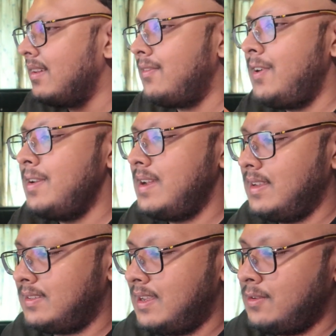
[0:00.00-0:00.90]
Very
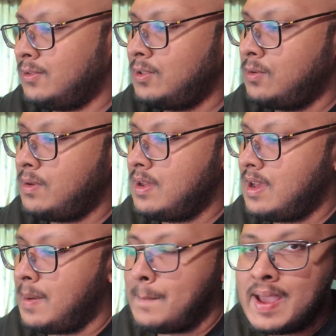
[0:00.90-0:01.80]
nice. And also
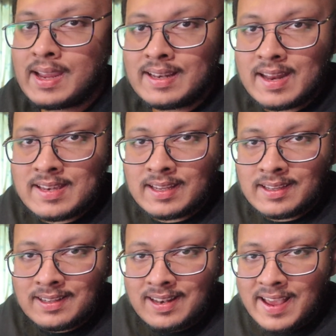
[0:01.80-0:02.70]
a magnetic
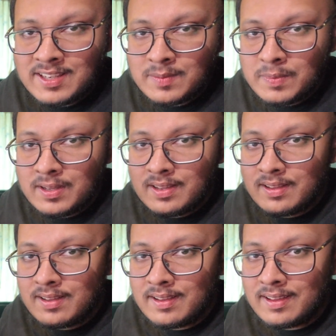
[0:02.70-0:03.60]
clasp.
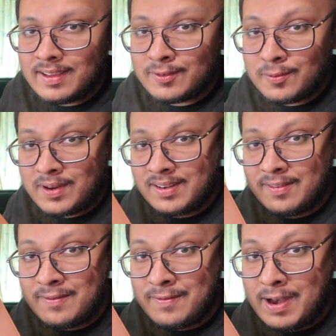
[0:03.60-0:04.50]
That's right,
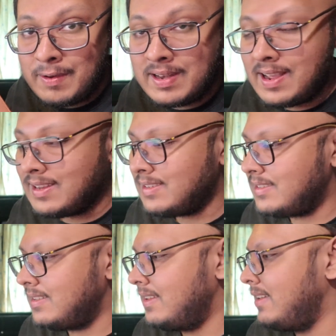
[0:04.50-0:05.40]
very
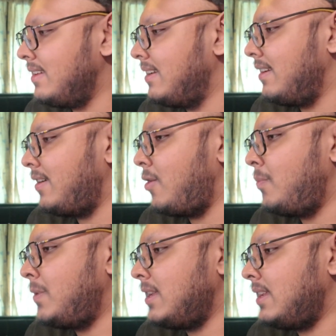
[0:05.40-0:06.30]
nice.
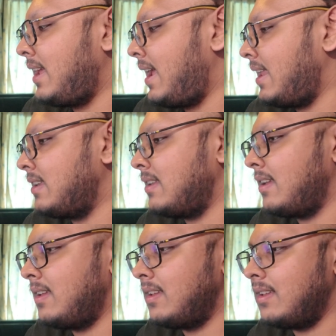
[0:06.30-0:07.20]
Open it and
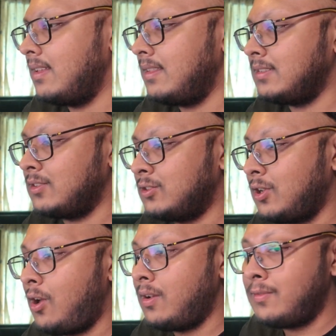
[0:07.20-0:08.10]
there's a
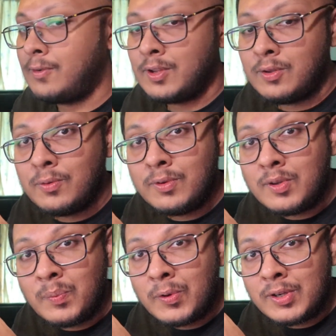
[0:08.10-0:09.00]
slot for you
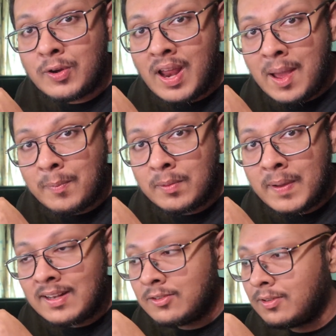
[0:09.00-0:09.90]
to put your Apple
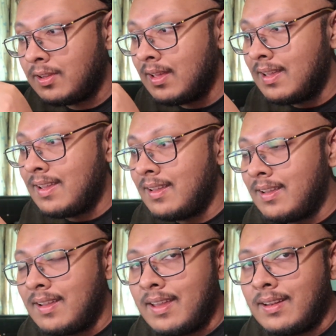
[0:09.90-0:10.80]
Pencil
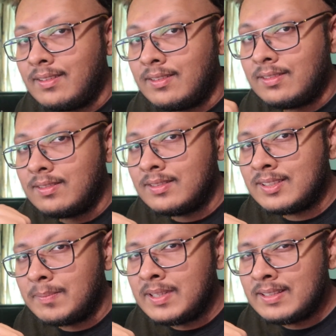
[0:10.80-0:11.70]
and a little
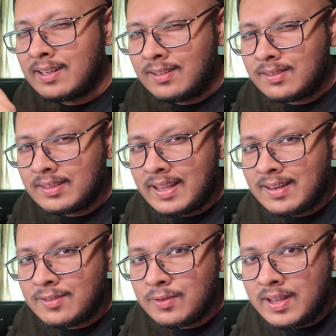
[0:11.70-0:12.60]
something that I'll get
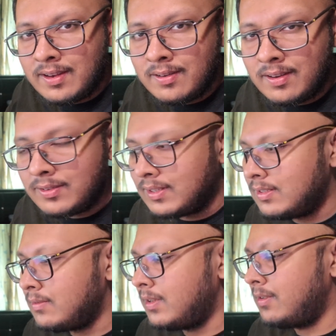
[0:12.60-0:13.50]
into later, as you can
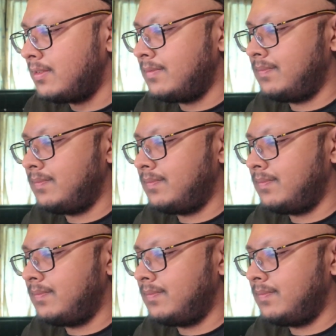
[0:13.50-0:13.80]
see over here.